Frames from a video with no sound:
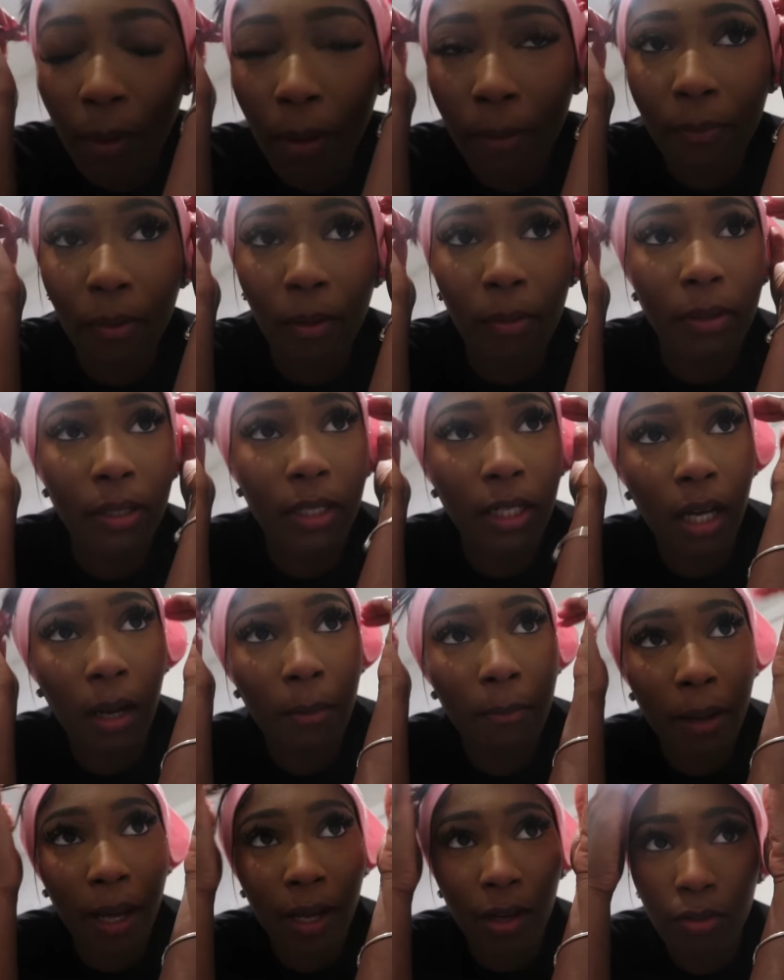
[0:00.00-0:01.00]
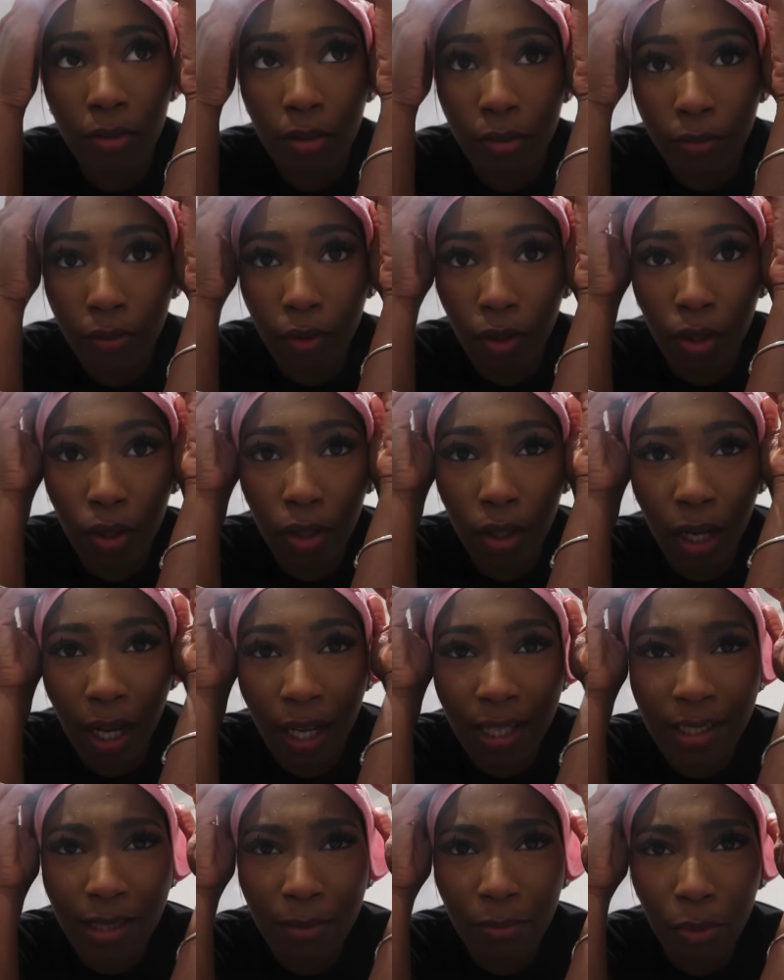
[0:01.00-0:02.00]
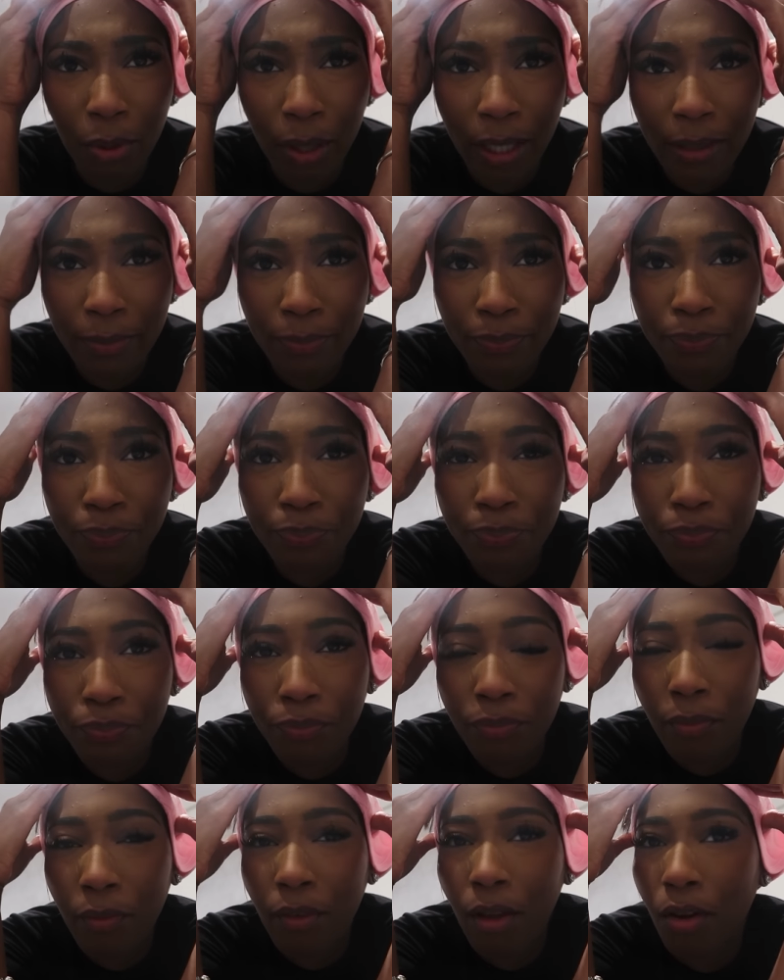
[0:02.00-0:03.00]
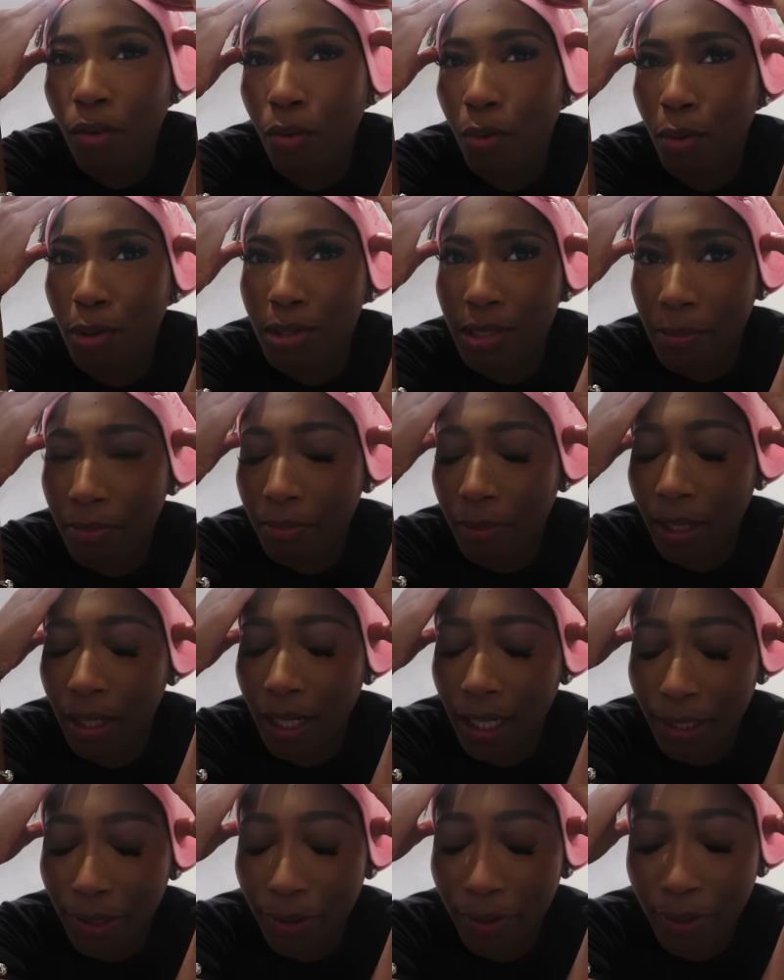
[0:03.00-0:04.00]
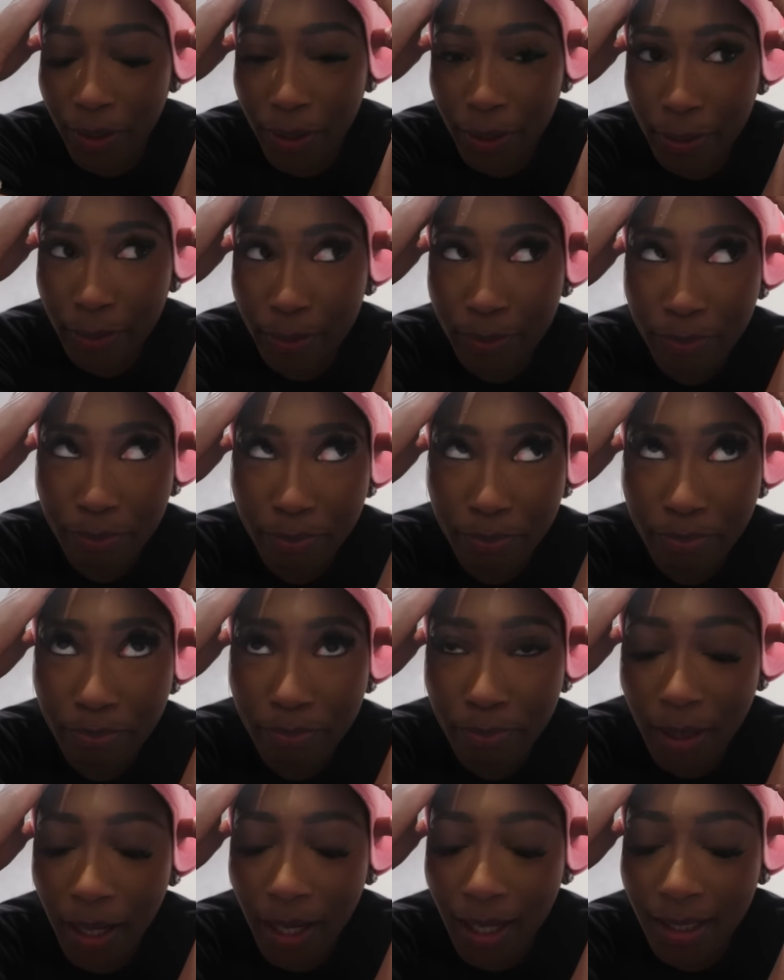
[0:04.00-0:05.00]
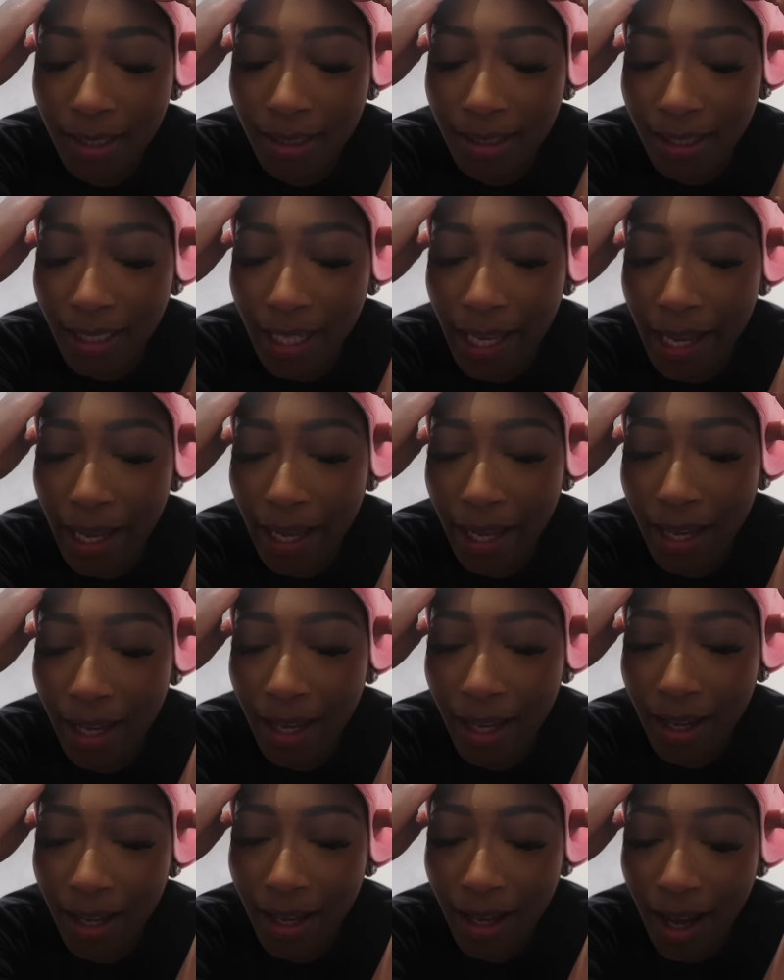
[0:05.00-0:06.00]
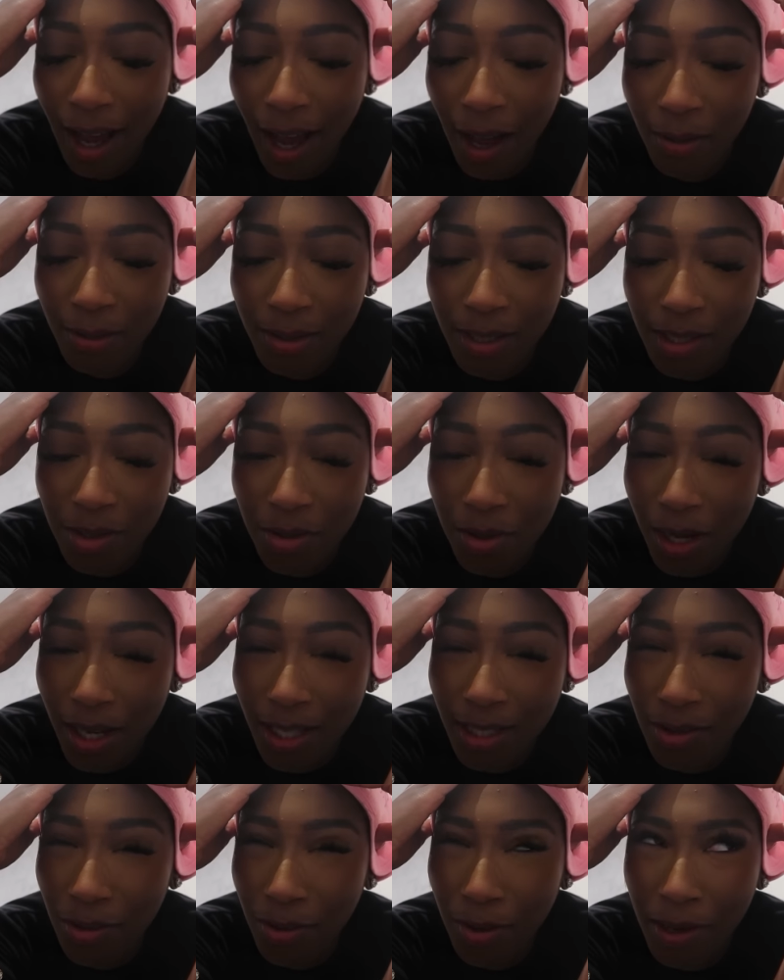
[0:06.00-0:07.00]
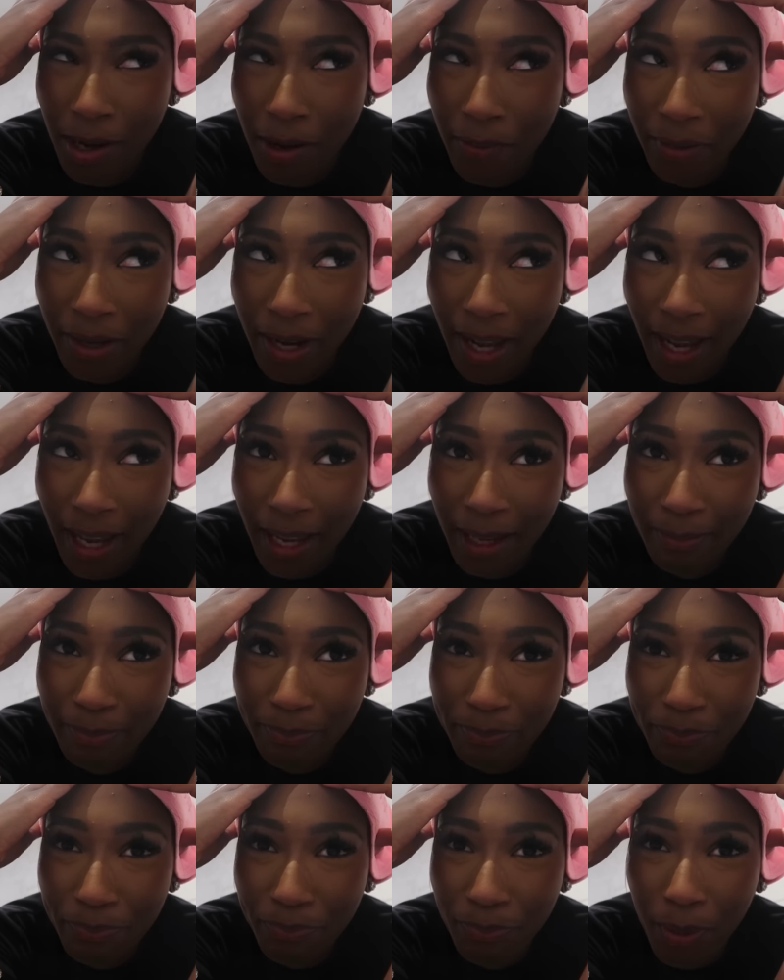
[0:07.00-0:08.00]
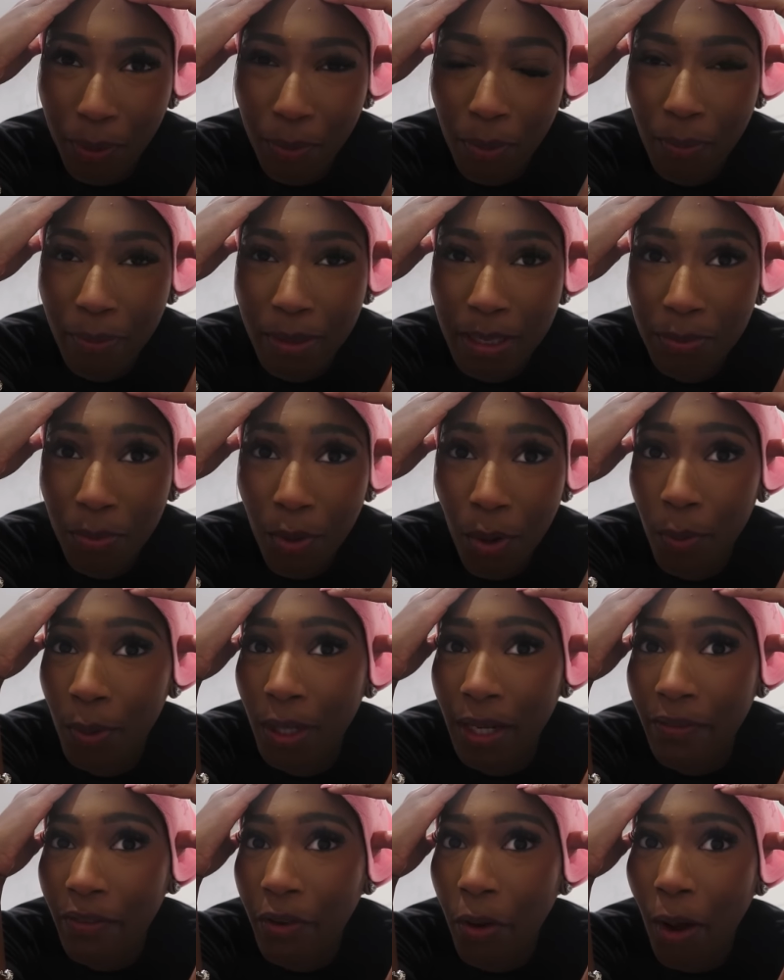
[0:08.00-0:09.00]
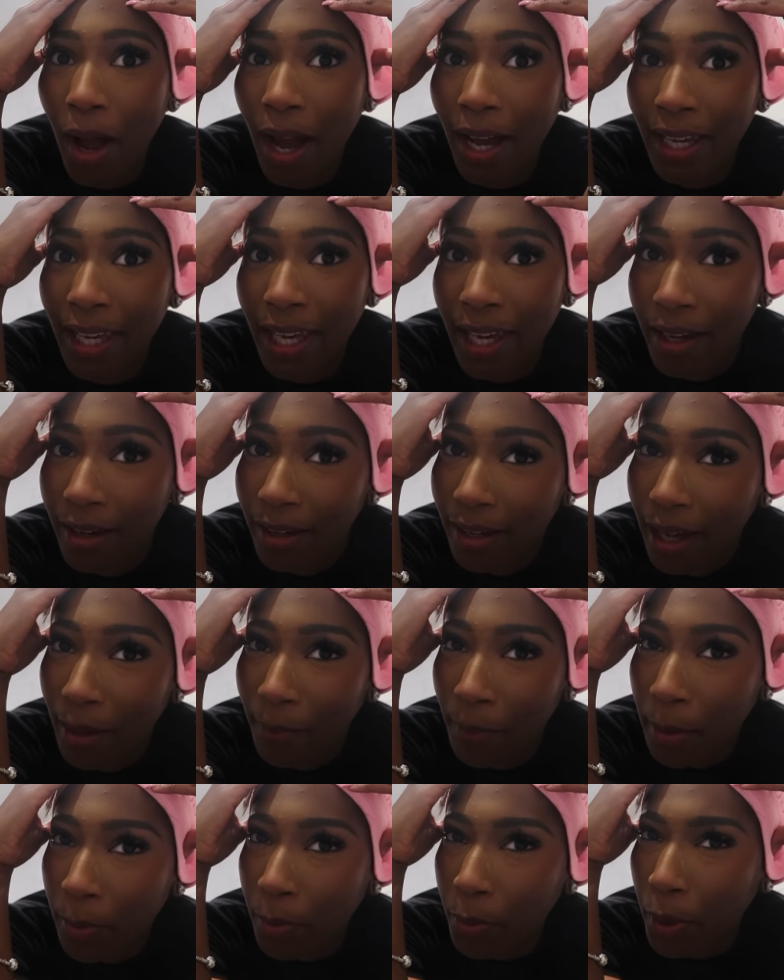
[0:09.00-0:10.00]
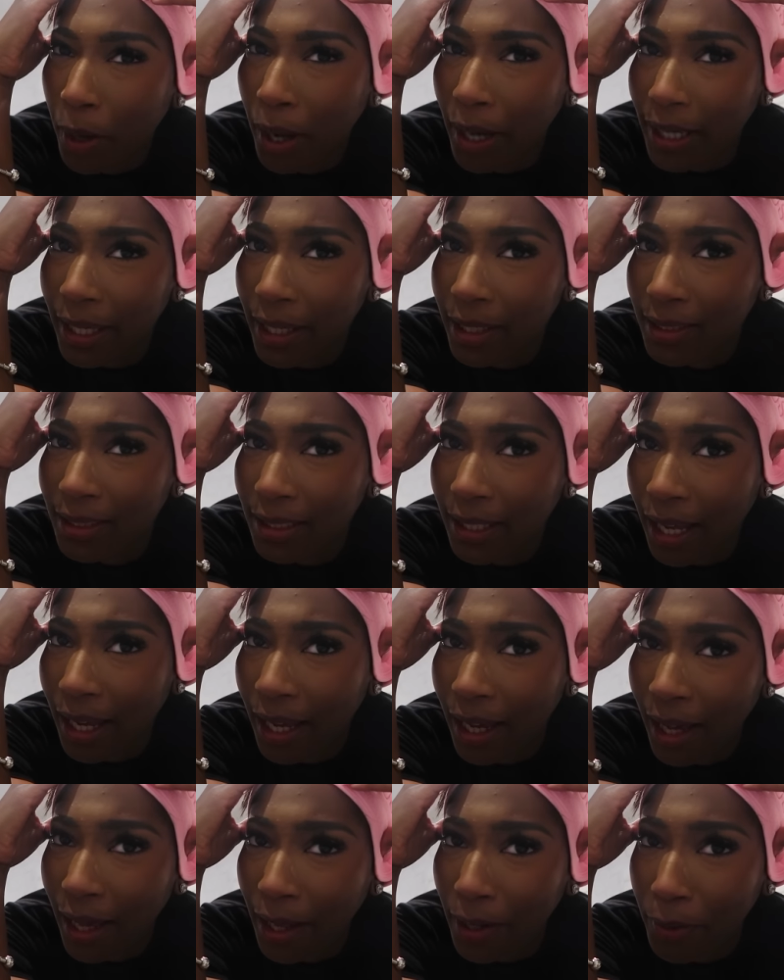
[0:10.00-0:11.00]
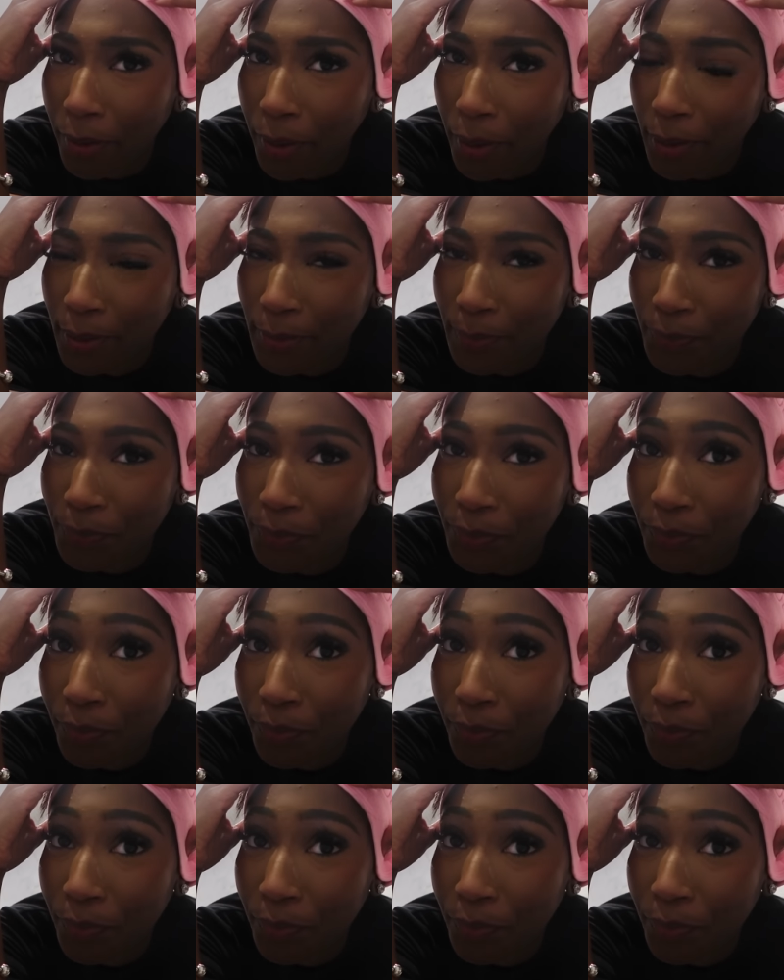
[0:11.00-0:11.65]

But I'm probably gonna come back on the vlog at some point. Or something, I don't know. But I'll see you guys on another day. Probably tomorrow. We didn't even go to IKEA again. Maybe we'll go to IKEA today. I don't know.